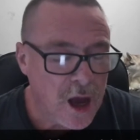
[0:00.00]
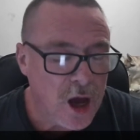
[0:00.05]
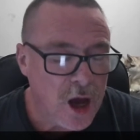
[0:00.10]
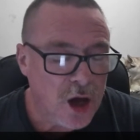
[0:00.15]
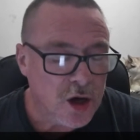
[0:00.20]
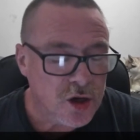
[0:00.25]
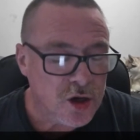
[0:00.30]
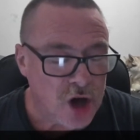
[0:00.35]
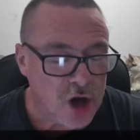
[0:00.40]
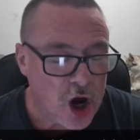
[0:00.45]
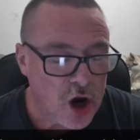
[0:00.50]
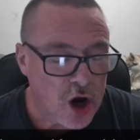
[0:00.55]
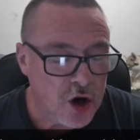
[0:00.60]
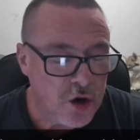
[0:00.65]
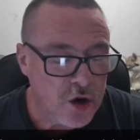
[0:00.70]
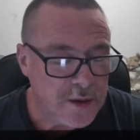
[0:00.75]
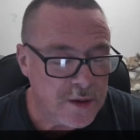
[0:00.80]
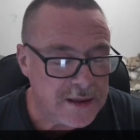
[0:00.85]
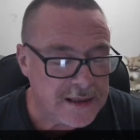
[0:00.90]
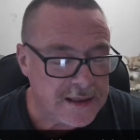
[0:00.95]

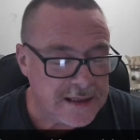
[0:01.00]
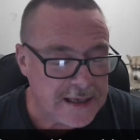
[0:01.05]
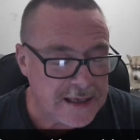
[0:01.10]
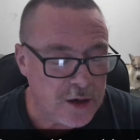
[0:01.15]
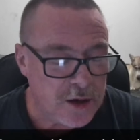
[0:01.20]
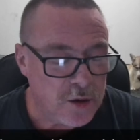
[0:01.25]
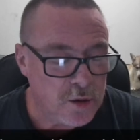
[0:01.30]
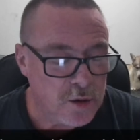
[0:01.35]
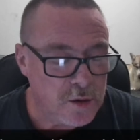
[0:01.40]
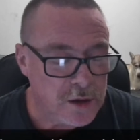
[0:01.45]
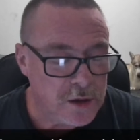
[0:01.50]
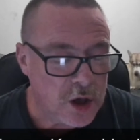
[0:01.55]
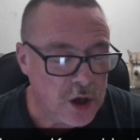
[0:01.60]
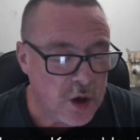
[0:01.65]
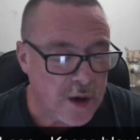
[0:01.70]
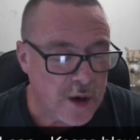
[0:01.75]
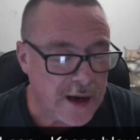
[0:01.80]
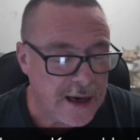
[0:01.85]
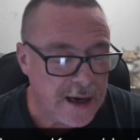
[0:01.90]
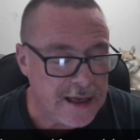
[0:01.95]
No single
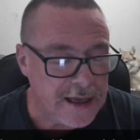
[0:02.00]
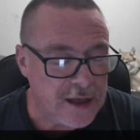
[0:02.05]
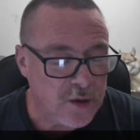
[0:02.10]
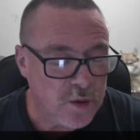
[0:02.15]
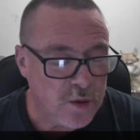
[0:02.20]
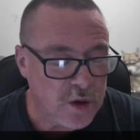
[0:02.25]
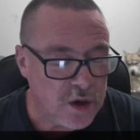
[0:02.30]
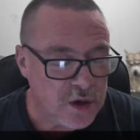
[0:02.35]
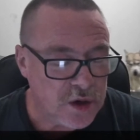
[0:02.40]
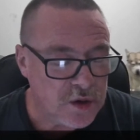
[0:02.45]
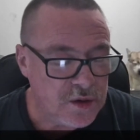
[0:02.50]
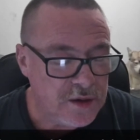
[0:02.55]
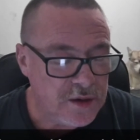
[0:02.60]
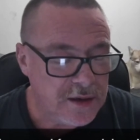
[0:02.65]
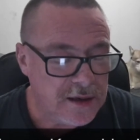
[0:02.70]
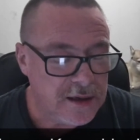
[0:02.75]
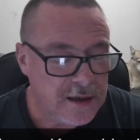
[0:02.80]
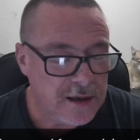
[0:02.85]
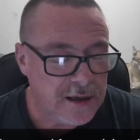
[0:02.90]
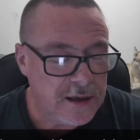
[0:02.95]
lawyer in the world
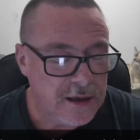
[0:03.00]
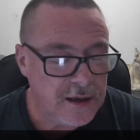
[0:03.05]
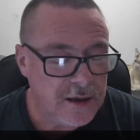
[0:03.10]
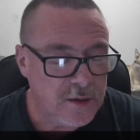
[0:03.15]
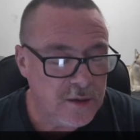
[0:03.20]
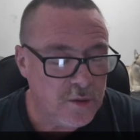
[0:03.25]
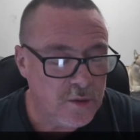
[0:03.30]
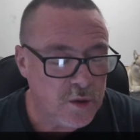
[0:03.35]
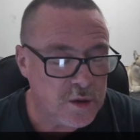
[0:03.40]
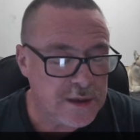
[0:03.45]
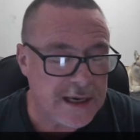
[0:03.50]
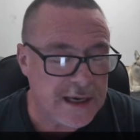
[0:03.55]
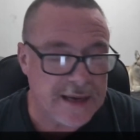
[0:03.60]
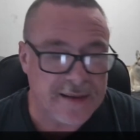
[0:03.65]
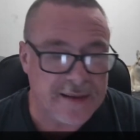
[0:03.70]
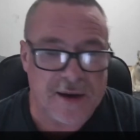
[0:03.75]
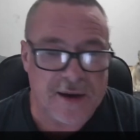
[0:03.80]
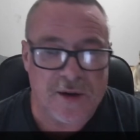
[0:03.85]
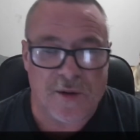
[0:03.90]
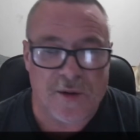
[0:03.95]
will take
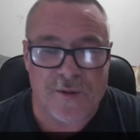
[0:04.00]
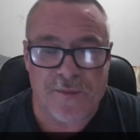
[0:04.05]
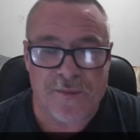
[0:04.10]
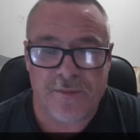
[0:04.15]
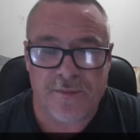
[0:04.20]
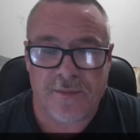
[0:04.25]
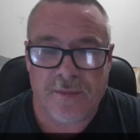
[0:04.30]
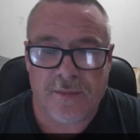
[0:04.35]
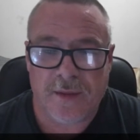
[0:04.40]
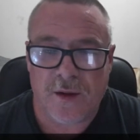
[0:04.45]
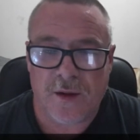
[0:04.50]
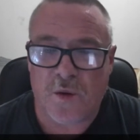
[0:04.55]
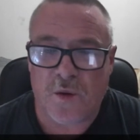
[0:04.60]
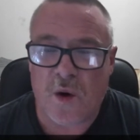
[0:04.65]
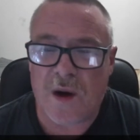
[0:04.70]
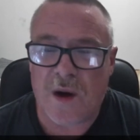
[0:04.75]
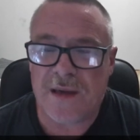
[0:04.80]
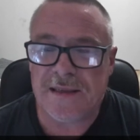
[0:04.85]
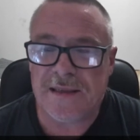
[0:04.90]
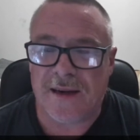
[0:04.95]
that on.
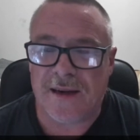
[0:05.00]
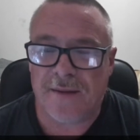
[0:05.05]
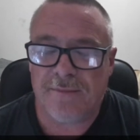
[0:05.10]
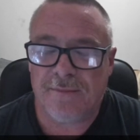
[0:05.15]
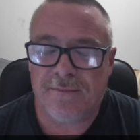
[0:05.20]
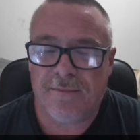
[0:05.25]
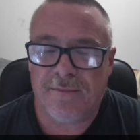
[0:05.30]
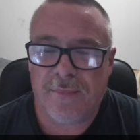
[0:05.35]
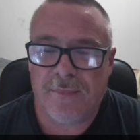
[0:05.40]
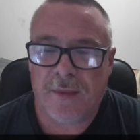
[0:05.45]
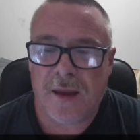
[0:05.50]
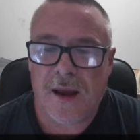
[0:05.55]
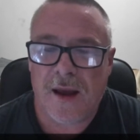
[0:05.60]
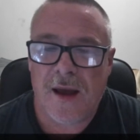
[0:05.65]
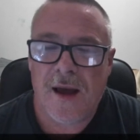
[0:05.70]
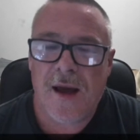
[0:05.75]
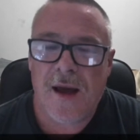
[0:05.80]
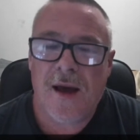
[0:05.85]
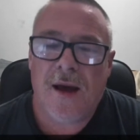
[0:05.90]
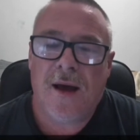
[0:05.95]
Why is that?
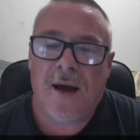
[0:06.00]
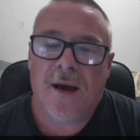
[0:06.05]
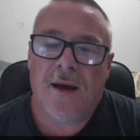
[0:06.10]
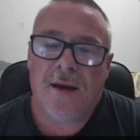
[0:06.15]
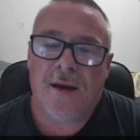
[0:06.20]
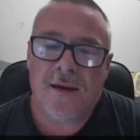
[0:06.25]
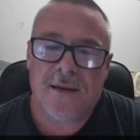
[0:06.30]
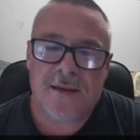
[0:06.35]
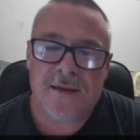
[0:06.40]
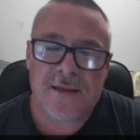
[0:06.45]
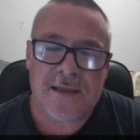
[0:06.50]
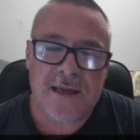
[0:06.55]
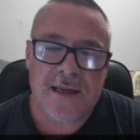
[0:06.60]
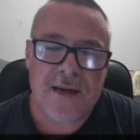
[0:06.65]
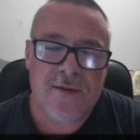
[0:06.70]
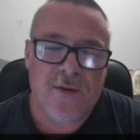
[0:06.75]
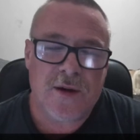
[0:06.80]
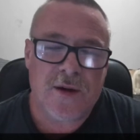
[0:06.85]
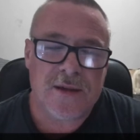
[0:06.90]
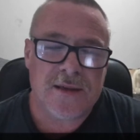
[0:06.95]

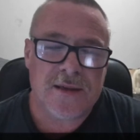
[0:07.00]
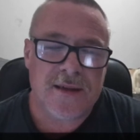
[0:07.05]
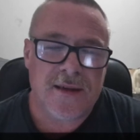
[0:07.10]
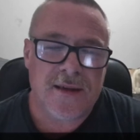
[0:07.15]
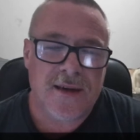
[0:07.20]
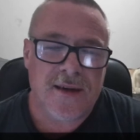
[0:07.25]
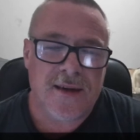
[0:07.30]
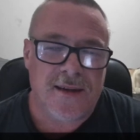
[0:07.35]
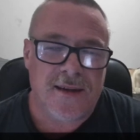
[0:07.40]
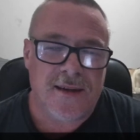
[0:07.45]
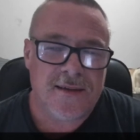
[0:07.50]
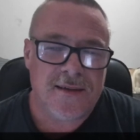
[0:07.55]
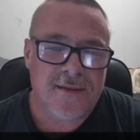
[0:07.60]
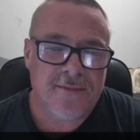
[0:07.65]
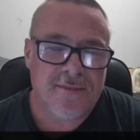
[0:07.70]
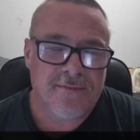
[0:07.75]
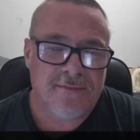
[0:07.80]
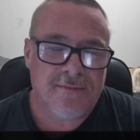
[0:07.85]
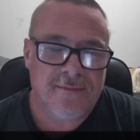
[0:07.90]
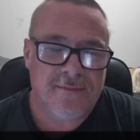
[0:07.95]
Steve Isonides,
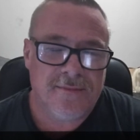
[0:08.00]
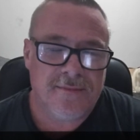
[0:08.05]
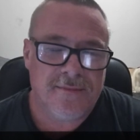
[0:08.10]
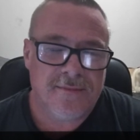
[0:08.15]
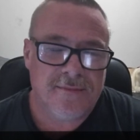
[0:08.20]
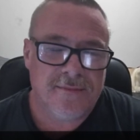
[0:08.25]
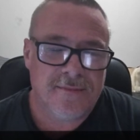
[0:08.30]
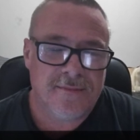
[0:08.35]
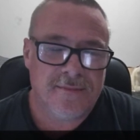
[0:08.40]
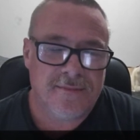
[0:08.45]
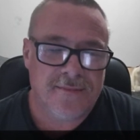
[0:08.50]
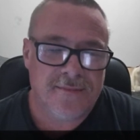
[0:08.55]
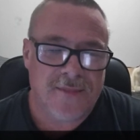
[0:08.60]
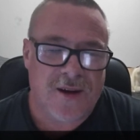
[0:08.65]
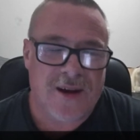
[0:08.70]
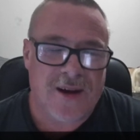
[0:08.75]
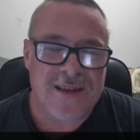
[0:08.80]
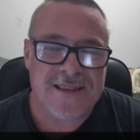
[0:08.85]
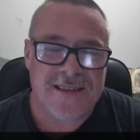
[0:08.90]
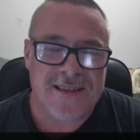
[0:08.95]

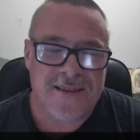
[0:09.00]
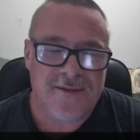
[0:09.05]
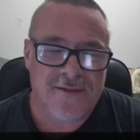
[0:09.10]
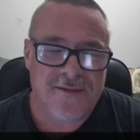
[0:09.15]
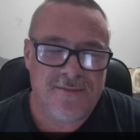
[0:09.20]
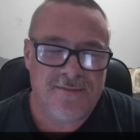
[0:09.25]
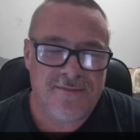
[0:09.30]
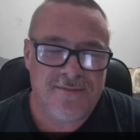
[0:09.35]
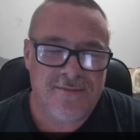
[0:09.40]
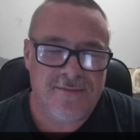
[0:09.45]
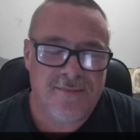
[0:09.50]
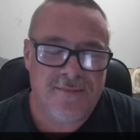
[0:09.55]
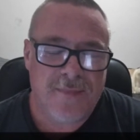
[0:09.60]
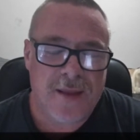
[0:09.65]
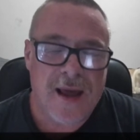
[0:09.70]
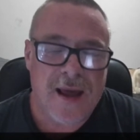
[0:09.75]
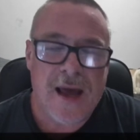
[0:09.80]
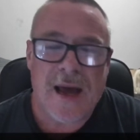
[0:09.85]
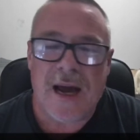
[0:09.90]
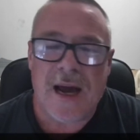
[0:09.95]
hi Steve,
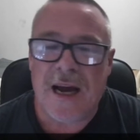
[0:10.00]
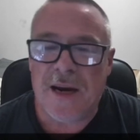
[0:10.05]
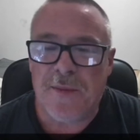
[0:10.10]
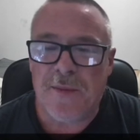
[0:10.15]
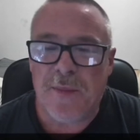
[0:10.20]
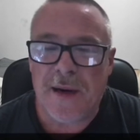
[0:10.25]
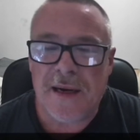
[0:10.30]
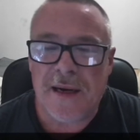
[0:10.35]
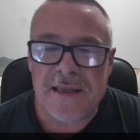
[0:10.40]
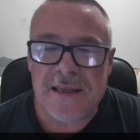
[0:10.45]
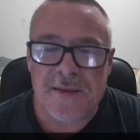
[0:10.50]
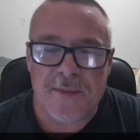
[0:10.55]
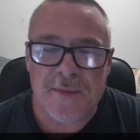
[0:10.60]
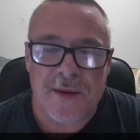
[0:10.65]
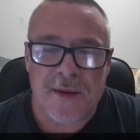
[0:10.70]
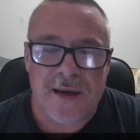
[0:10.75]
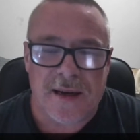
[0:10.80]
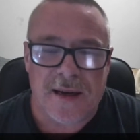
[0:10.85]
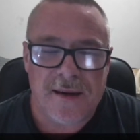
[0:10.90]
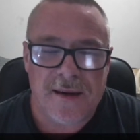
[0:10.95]
admitted to
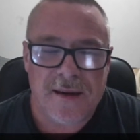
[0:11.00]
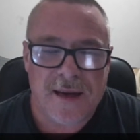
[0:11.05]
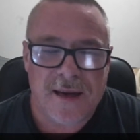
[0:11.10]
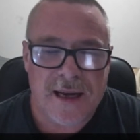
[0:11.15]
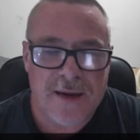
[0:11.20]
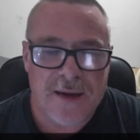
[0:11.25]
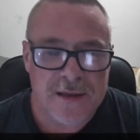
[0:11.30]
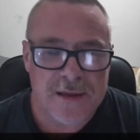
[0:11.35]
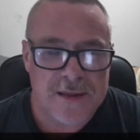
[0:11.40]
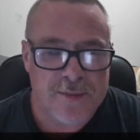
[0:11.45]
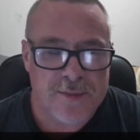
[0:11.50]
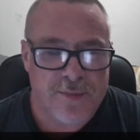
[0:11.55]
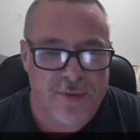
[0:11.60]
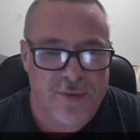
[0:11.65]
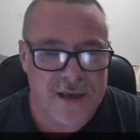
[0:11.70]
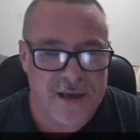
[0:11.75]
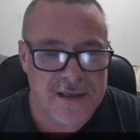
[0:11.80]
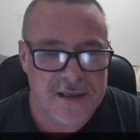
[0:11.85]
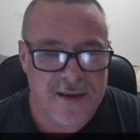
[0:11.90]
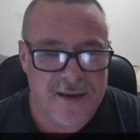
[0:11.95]
me he was
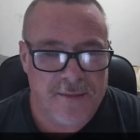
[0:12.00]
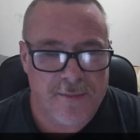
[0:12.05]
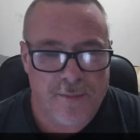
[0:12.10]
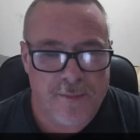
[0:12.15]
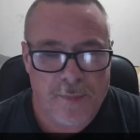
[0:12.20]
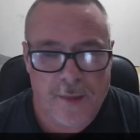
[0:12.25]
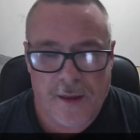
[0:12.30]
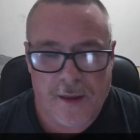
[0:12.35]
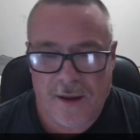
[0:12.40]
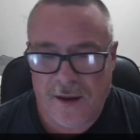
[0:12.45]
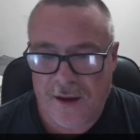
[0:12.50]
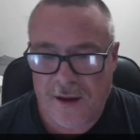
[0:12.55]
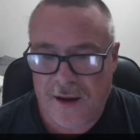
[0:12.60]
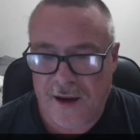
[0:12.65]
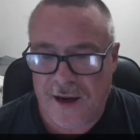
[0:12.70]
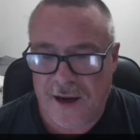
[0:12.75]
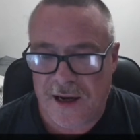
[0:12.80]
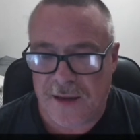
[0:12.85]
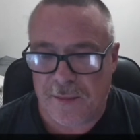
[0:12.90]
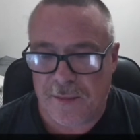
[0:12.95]
present
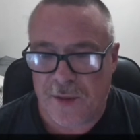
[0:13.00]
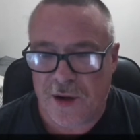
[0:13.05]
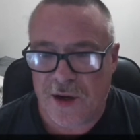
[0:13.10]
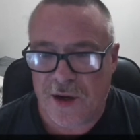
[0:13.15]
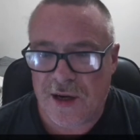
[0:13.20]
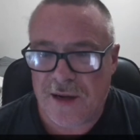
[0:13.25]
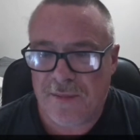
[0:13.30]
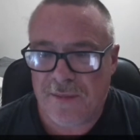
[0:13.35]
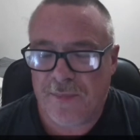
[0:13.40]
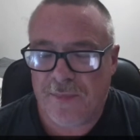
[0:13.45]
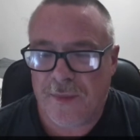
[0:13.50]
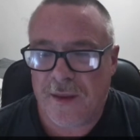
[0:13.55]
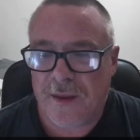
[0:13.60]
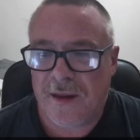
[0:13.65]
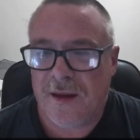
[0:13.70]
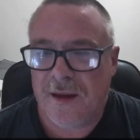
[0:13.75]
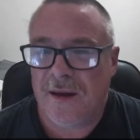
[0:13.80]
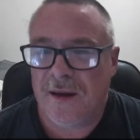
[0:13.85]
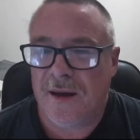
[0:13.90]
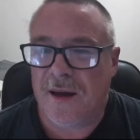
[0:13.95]
at a murder,
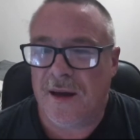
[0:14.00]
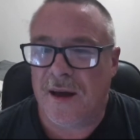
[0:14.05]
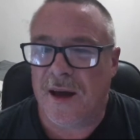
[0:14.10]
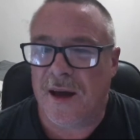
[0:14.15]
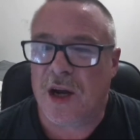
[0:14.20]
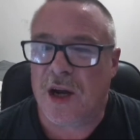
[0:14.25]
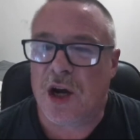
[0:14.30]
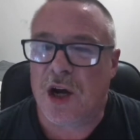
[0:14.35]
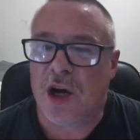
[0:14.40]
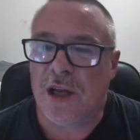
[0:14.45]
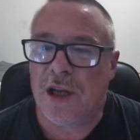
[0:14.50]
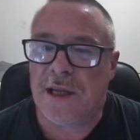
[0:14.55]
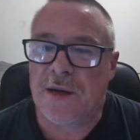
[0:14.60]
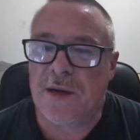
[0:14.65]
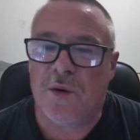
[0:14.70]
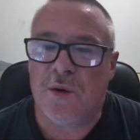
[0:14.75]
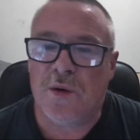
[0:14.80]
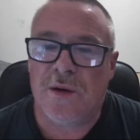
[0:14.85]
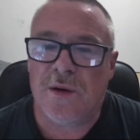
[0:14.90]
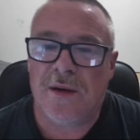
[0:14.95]
a
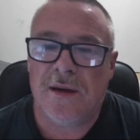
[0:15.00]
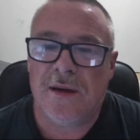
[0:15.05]
Collingwood